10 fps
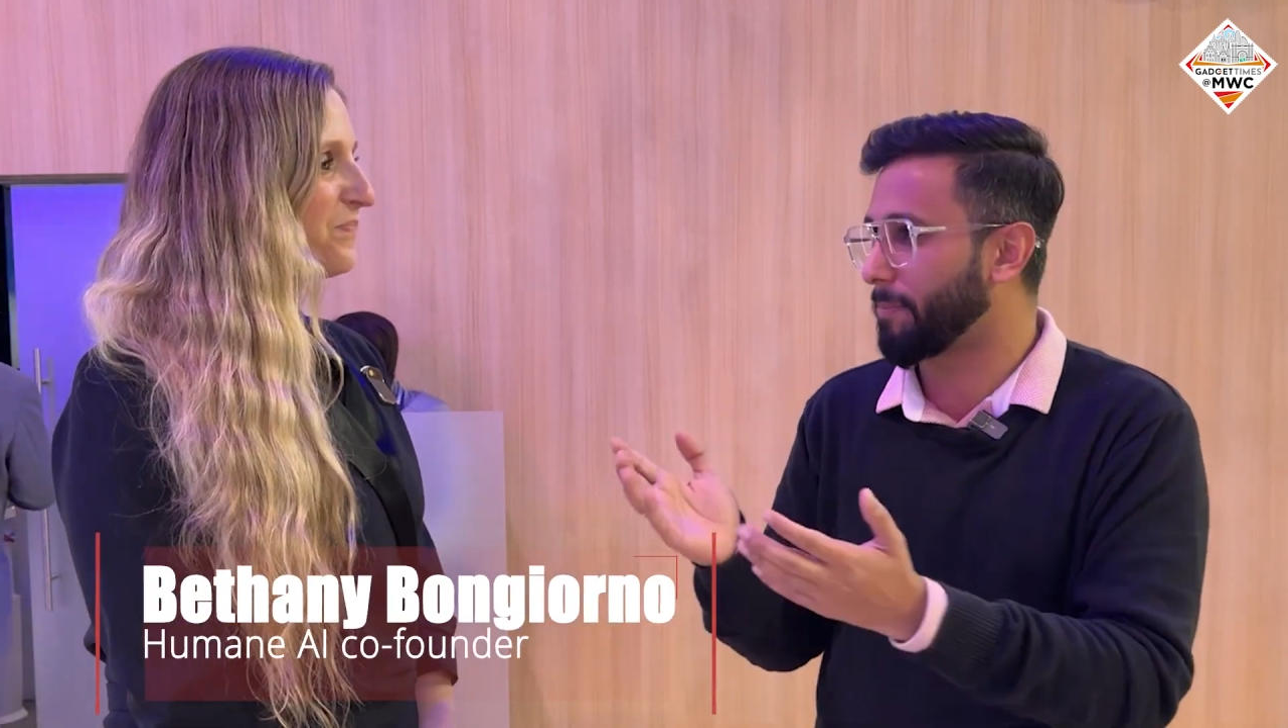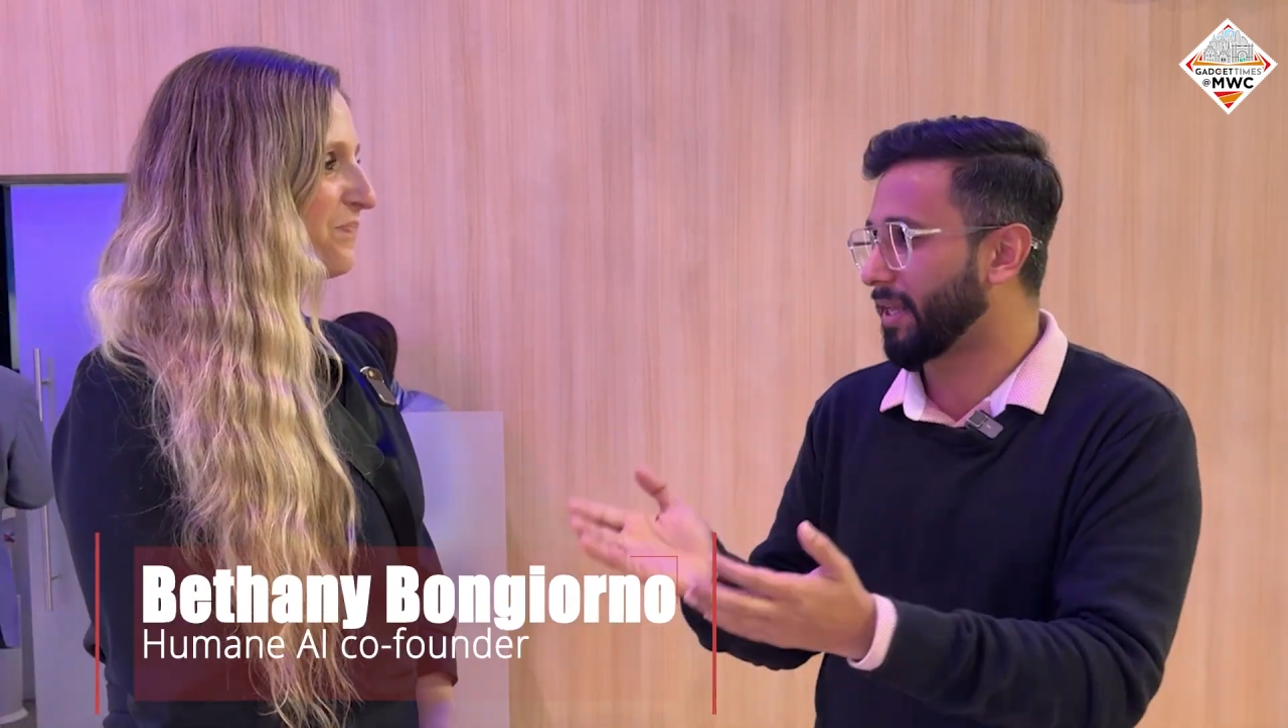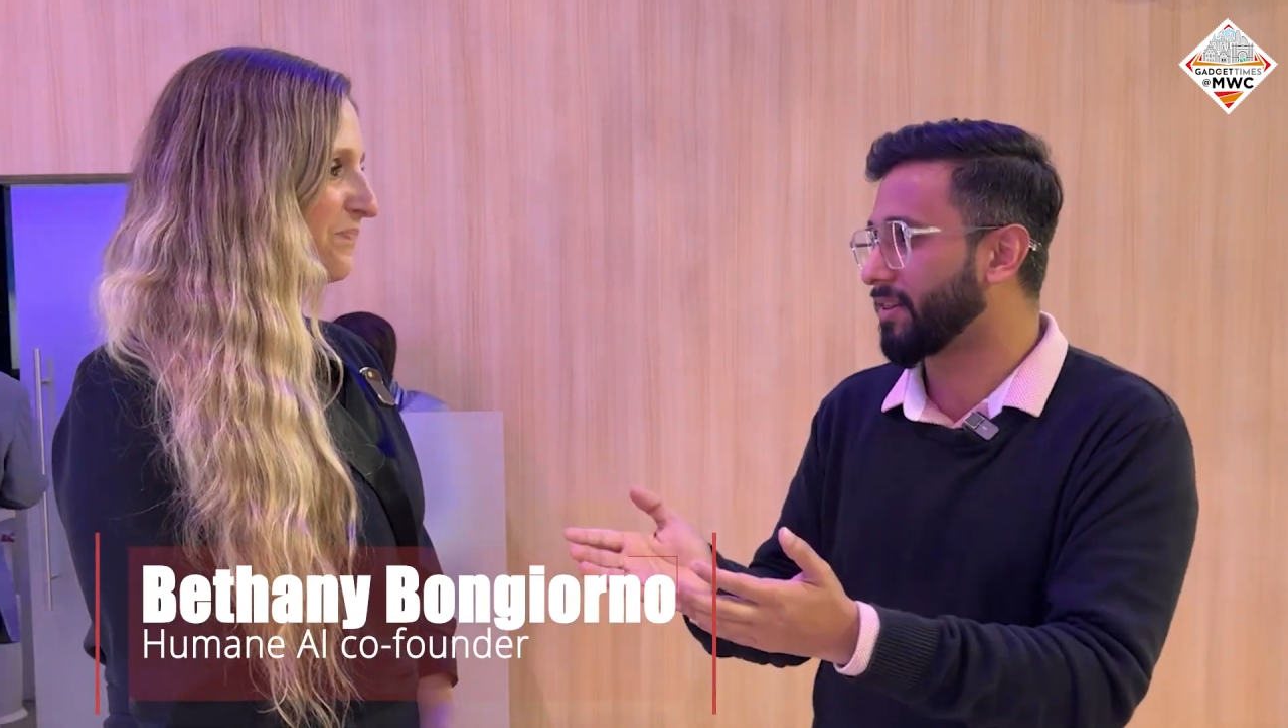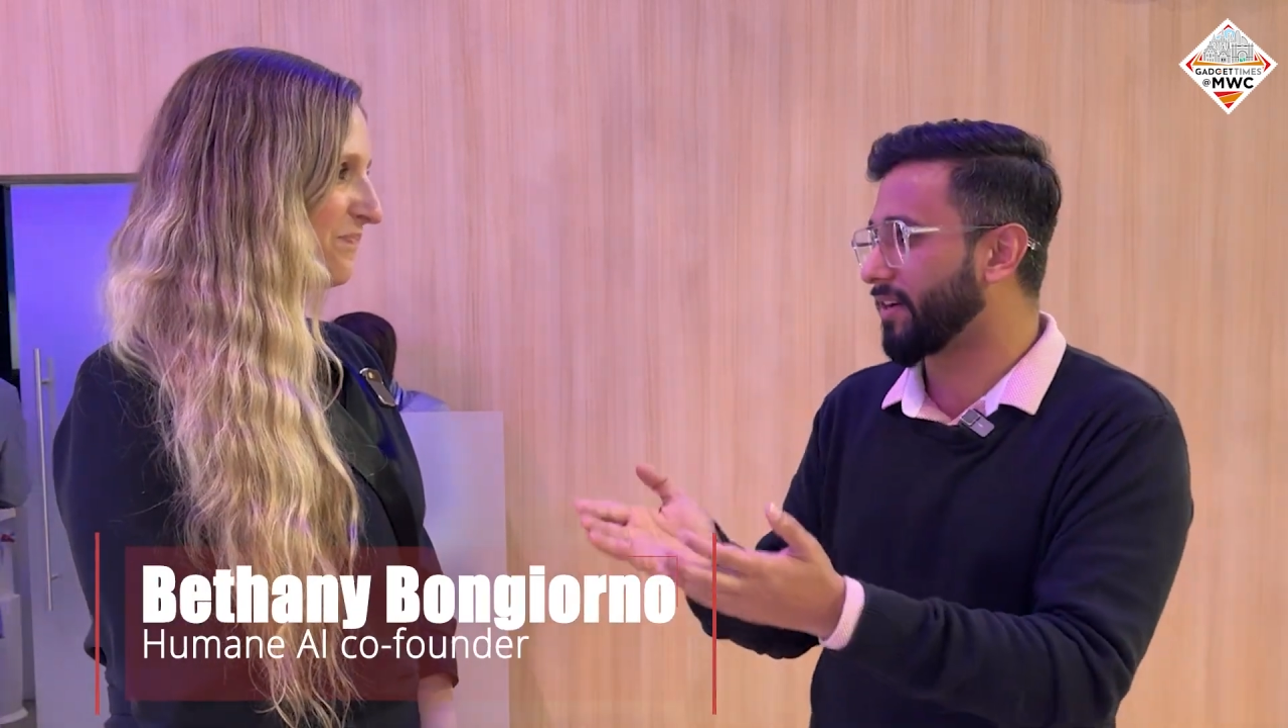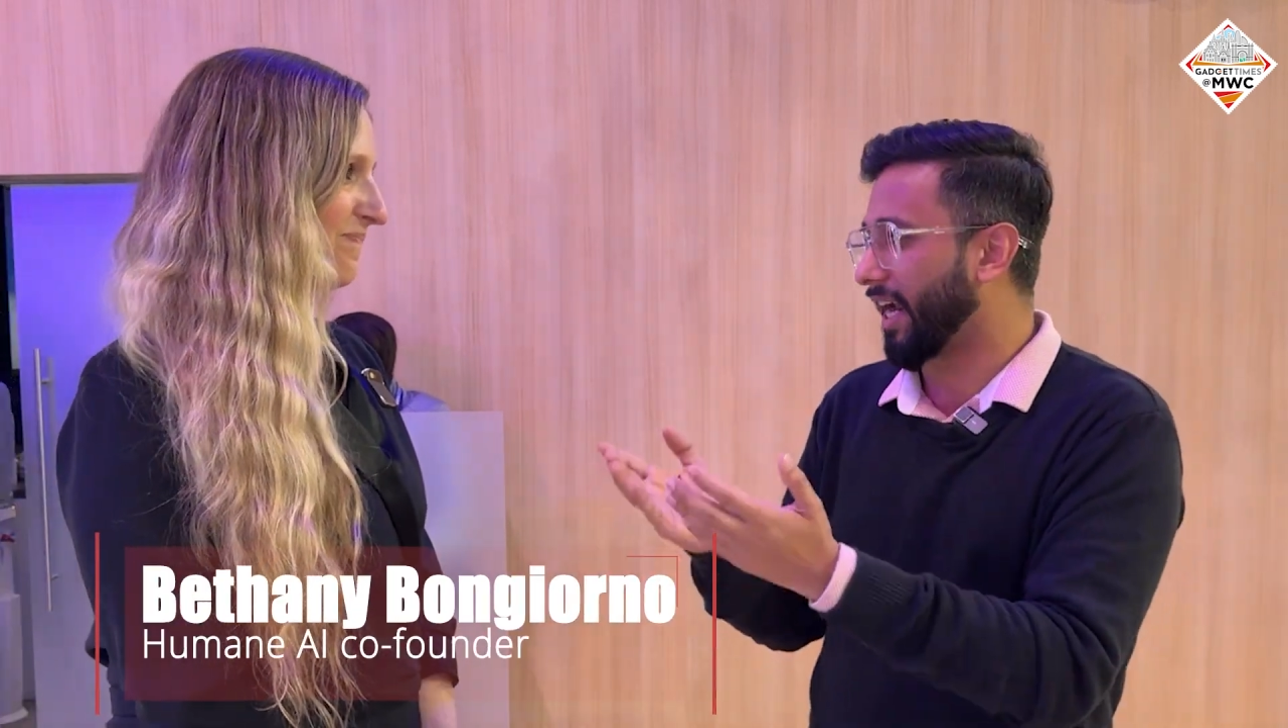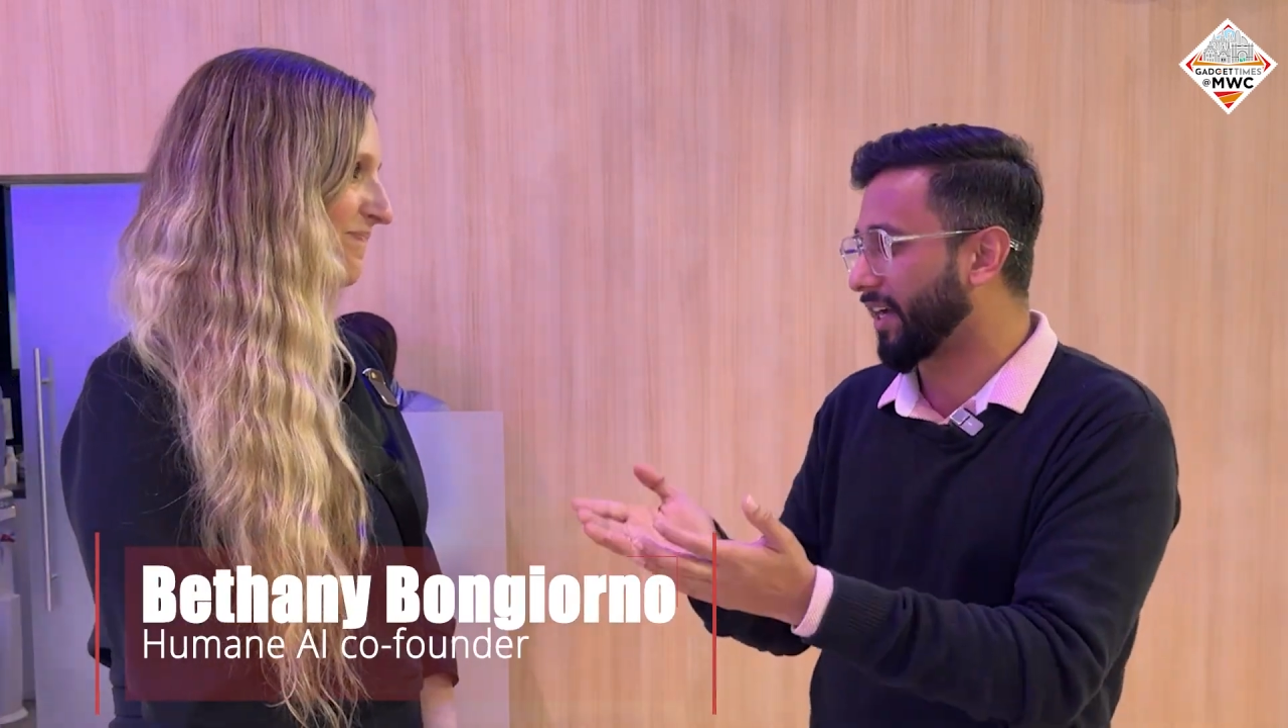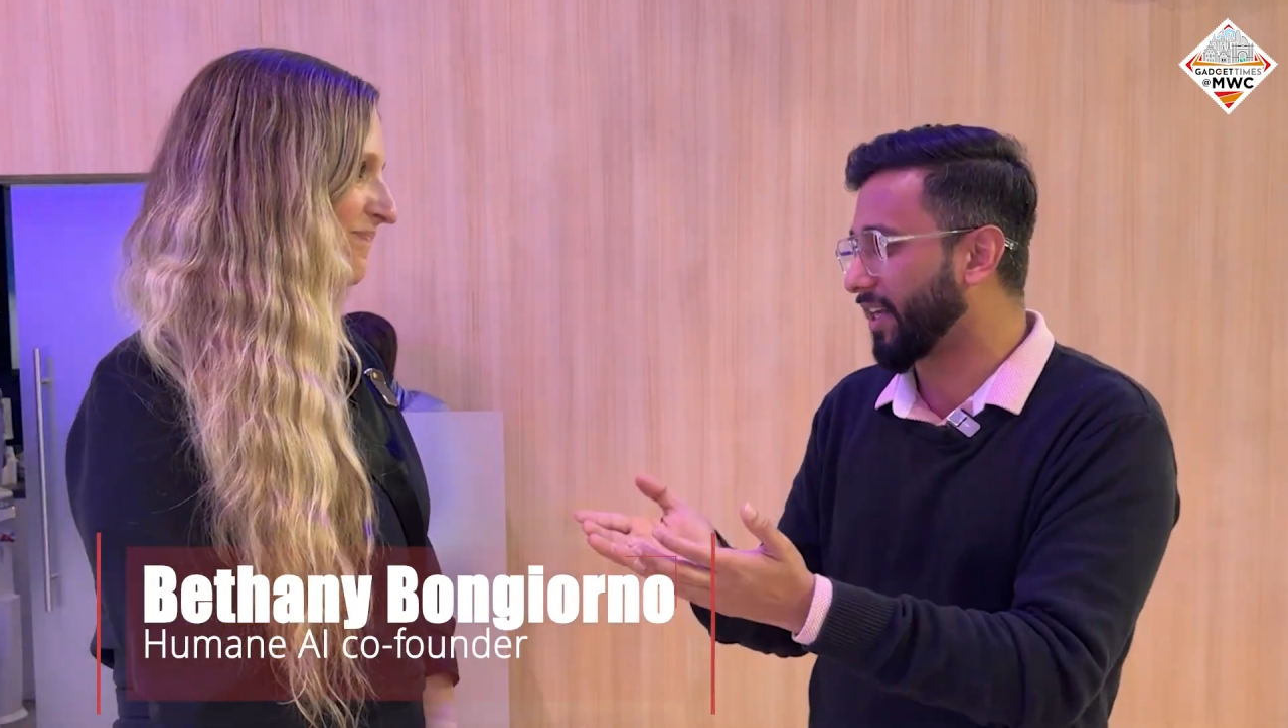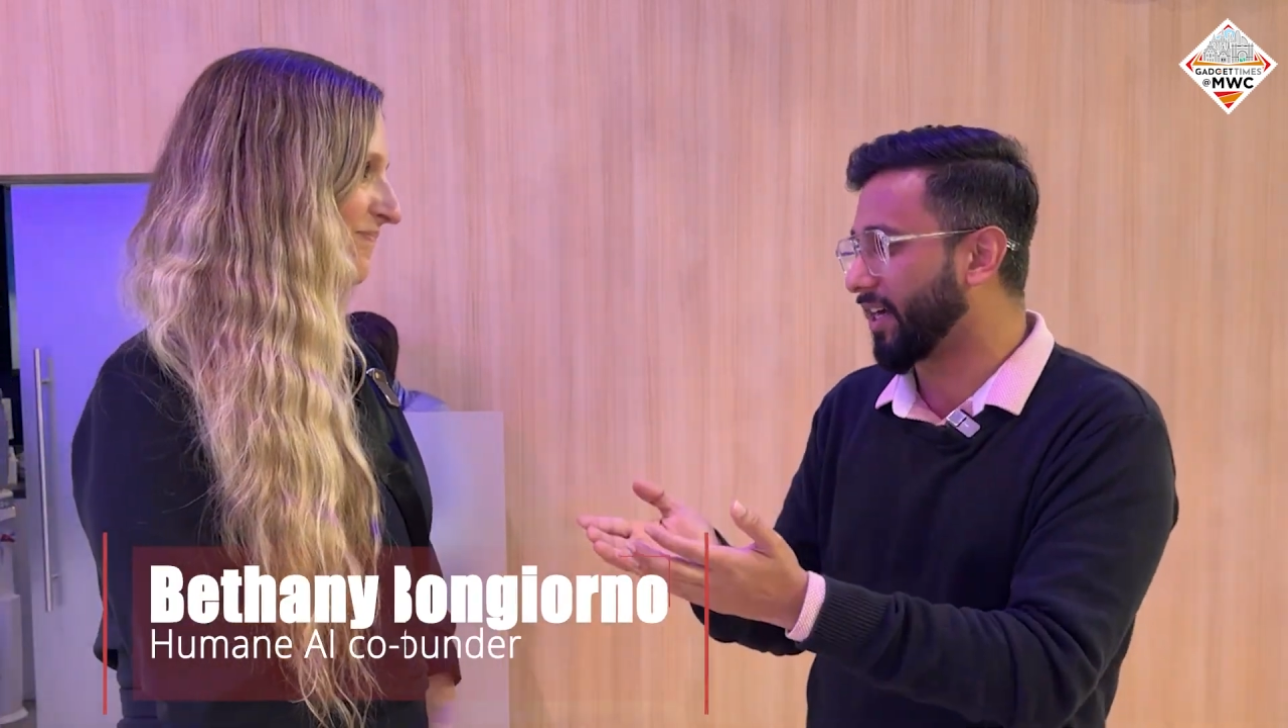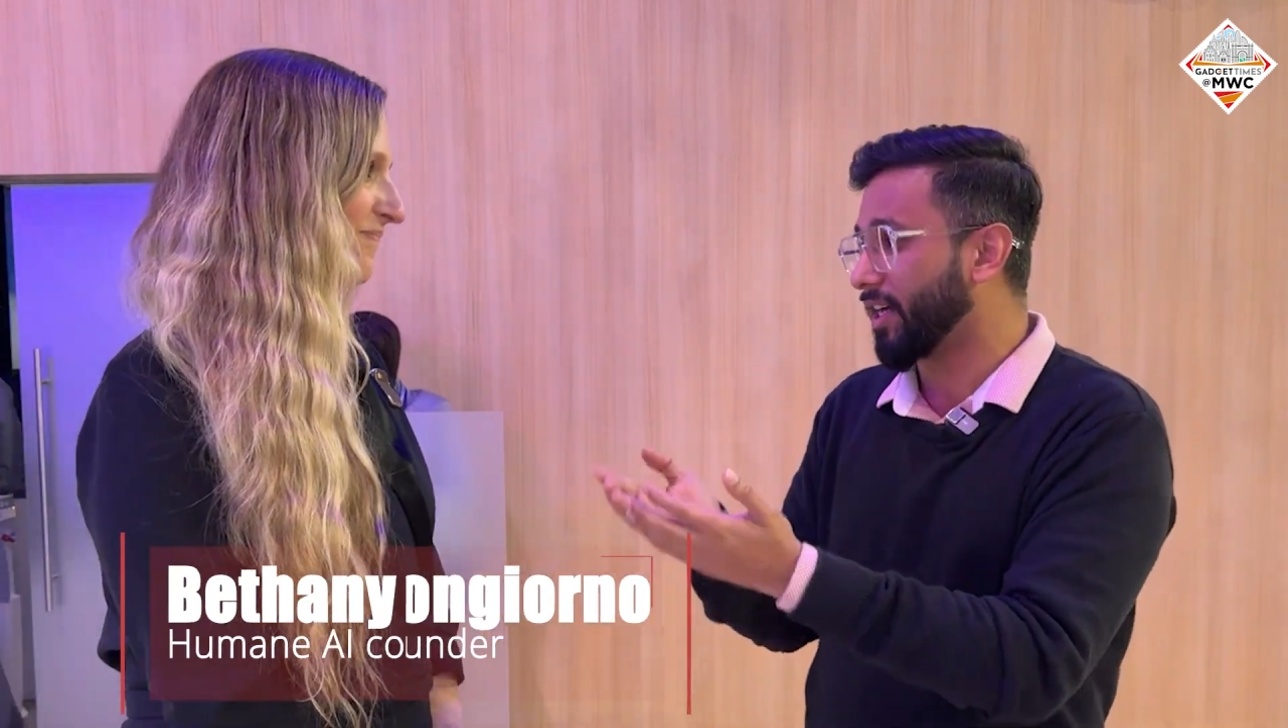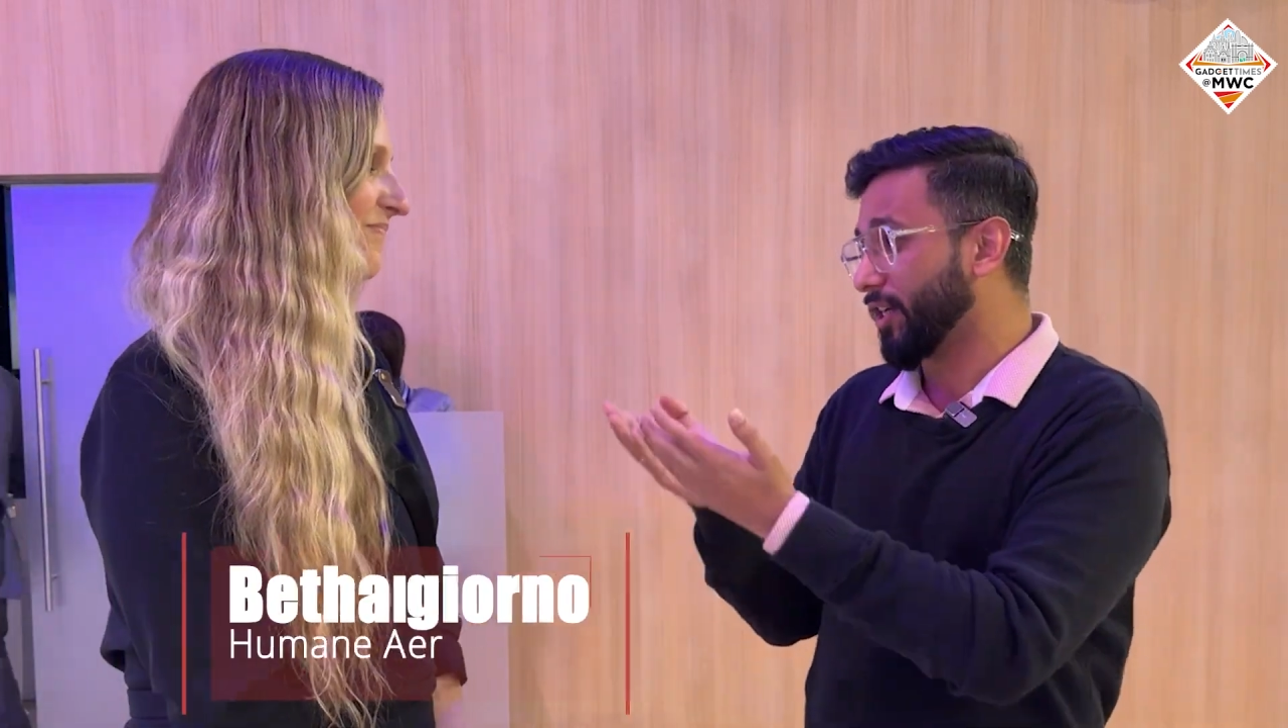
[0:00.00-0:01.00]
Bethany, right
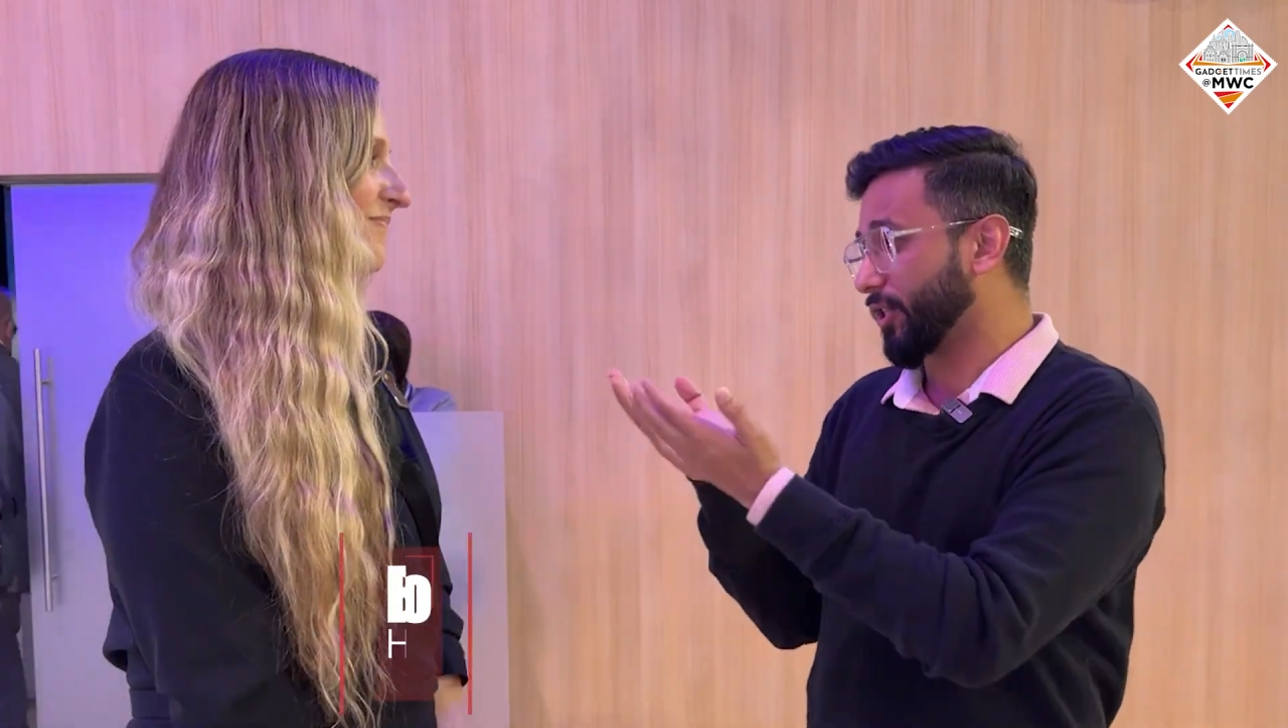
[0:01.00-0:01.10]
here.